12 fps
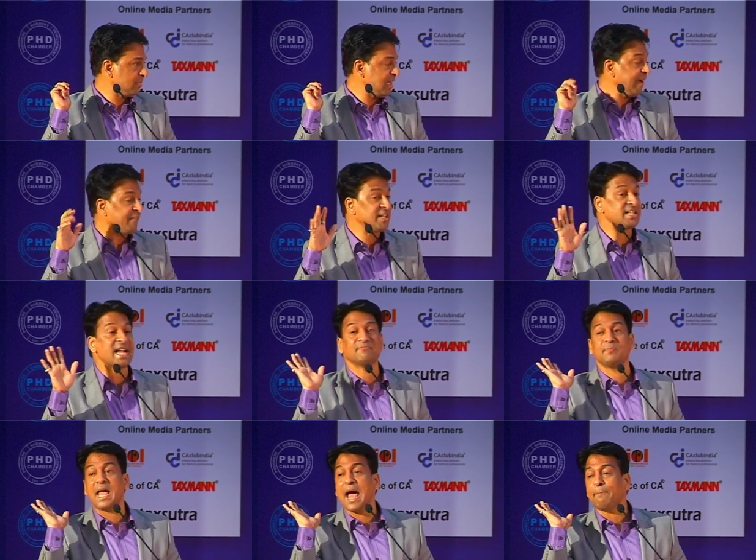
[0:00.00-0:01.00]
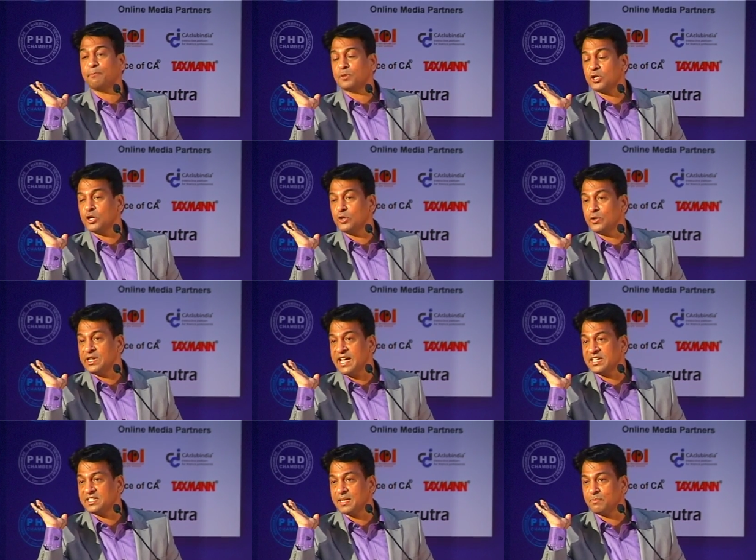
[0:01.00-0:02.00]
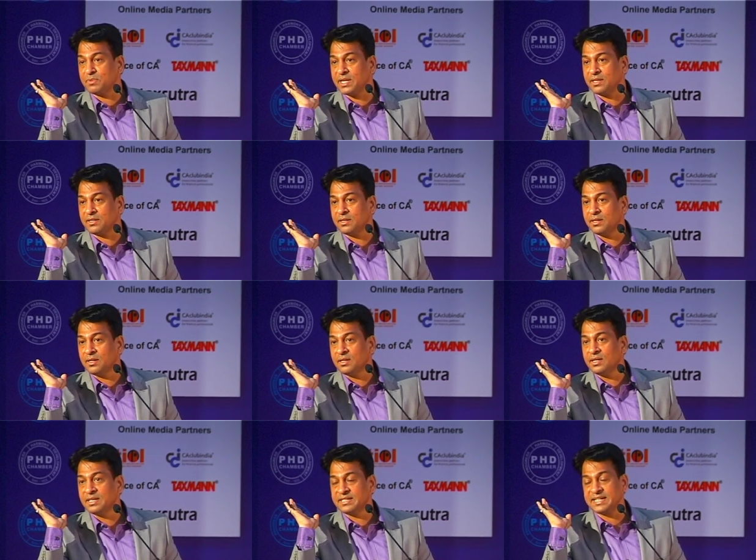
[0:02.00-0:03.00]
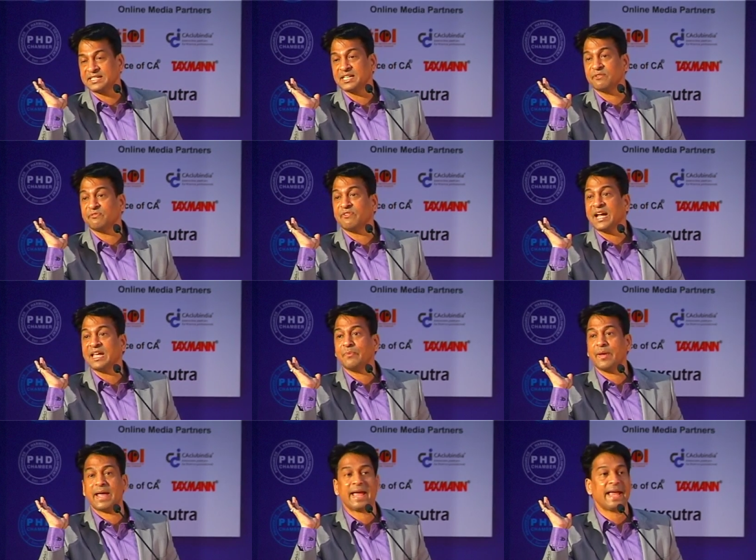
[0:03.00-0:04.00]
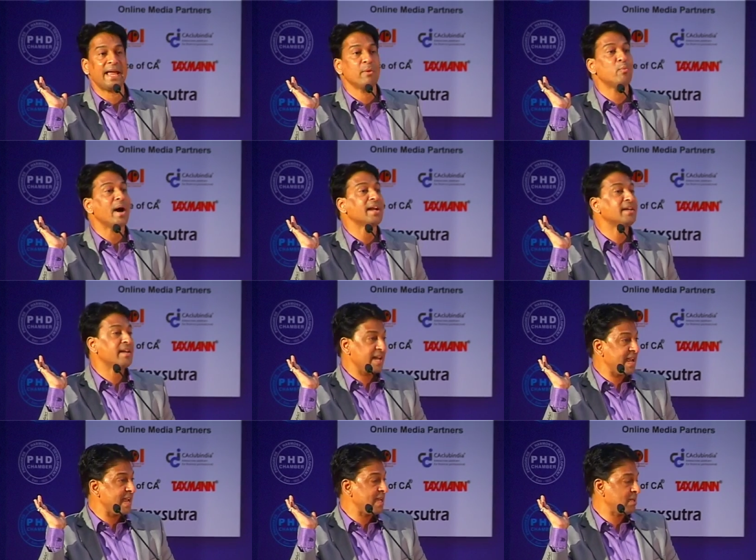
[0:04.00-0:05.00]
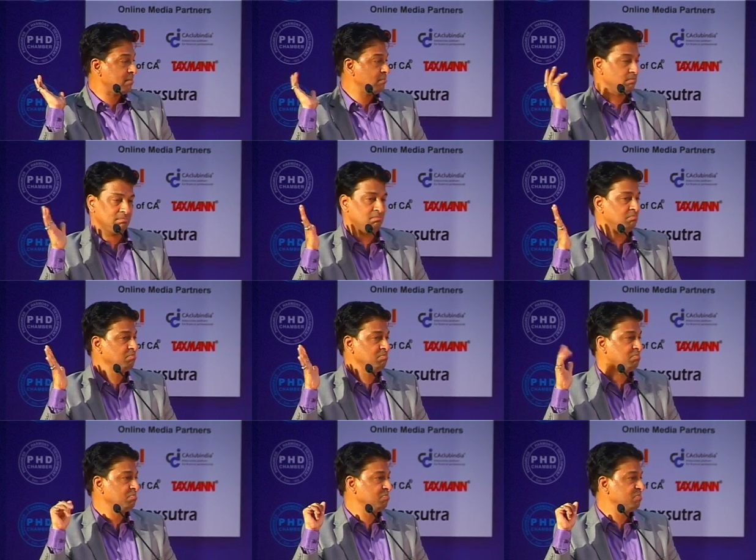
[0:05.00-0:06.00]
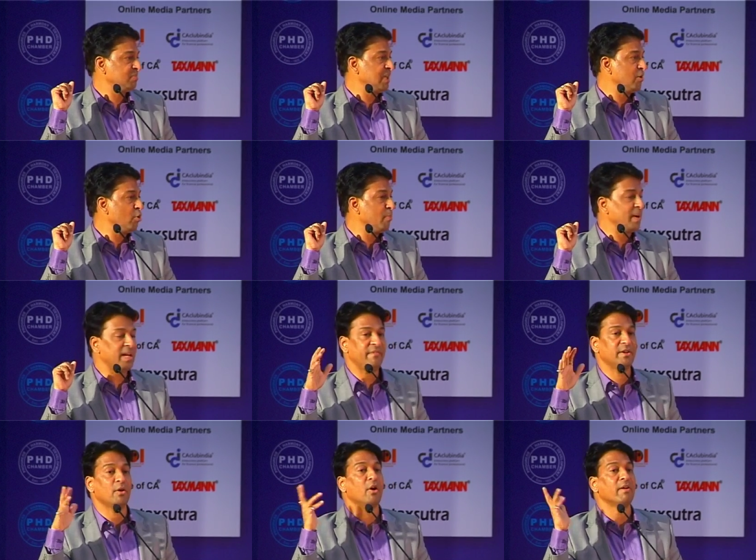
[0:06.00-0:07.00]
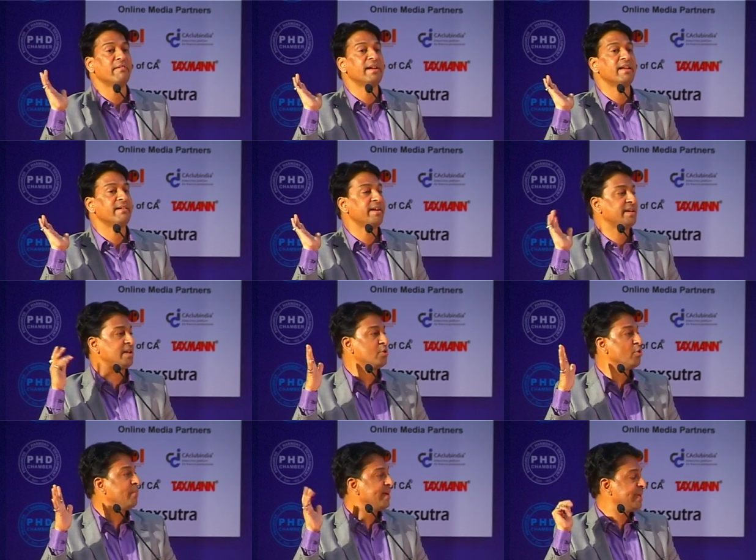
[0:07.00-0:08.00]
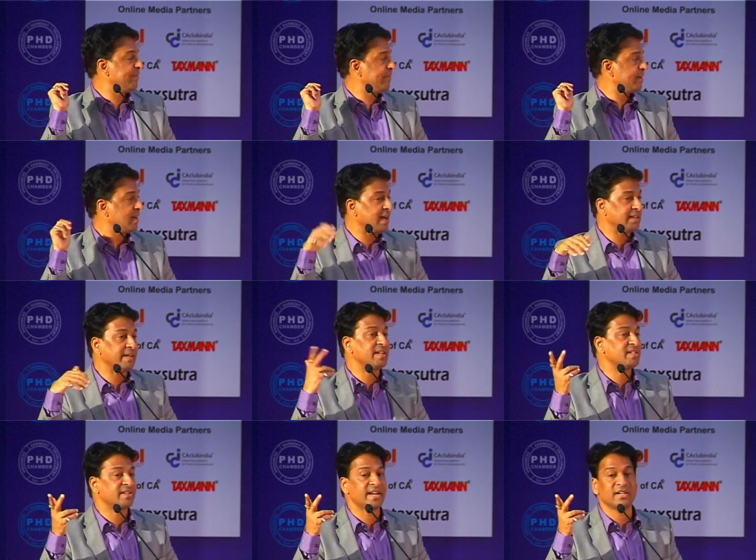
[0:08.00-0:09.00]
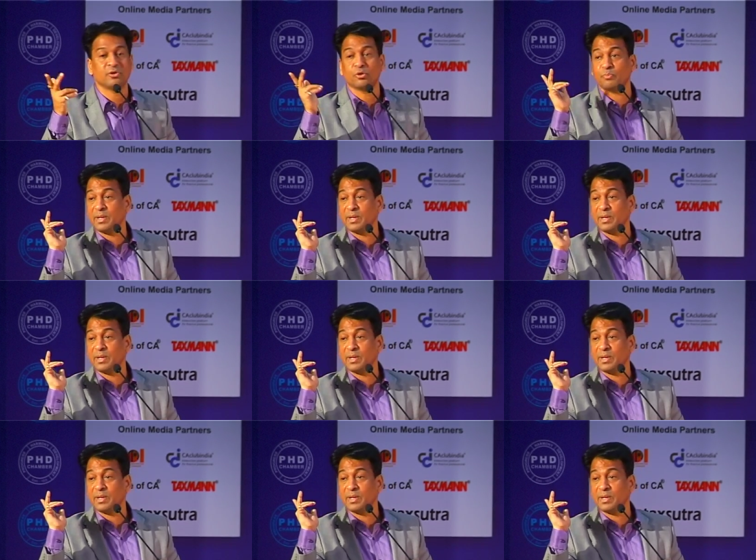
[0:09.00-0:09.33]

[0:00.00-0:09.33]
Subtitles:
If it is absolutely exempted, section 5A, 1A, then no benefit, or nil rated, no benefit. Otherwise, credit would